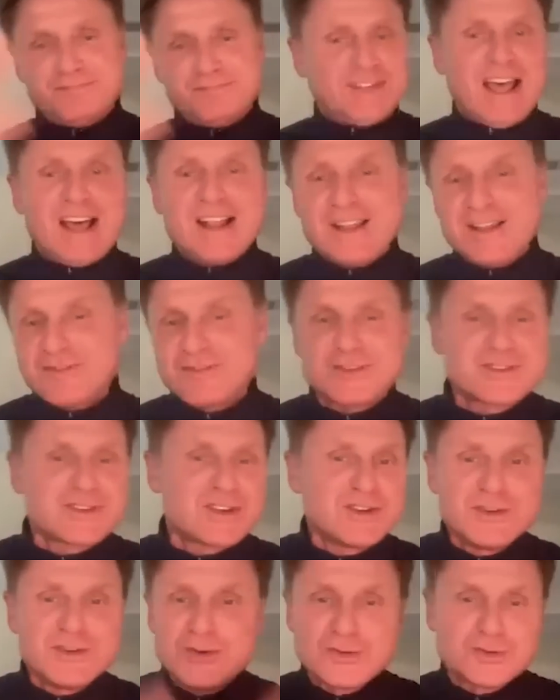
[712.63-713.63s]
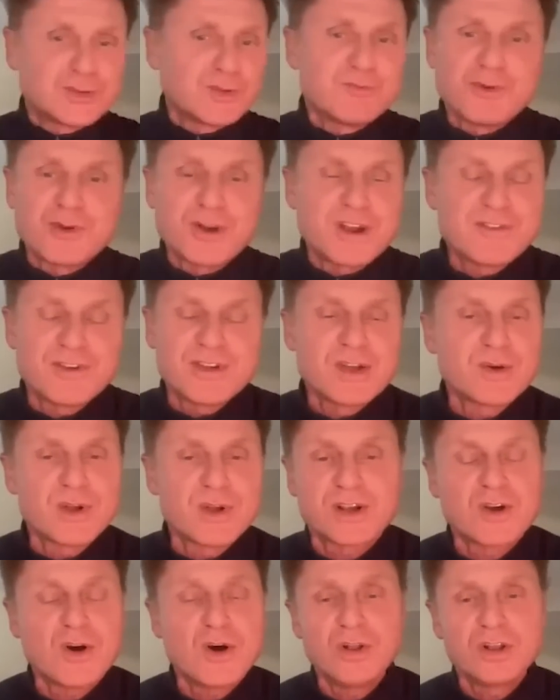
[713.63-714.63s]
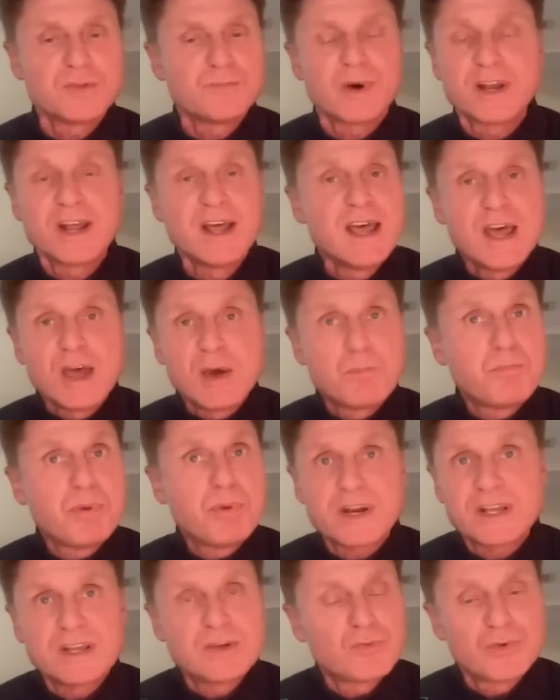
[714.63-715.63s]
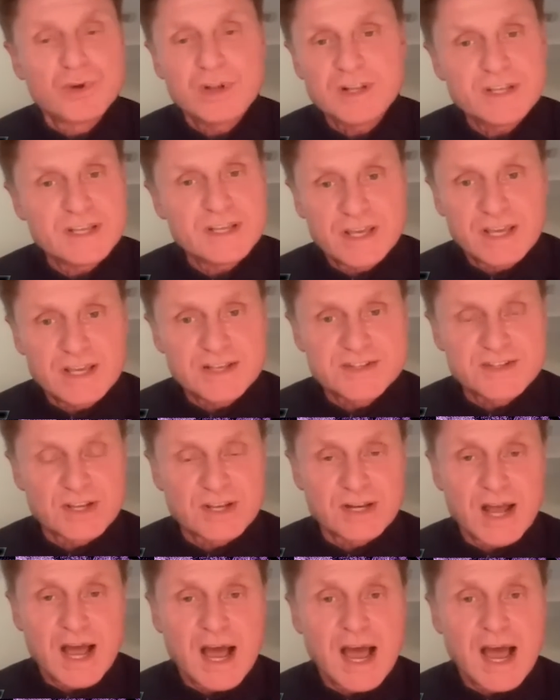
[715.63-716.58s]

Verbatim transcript: television, YouTube, whatever you want to call it. But but it really isn't.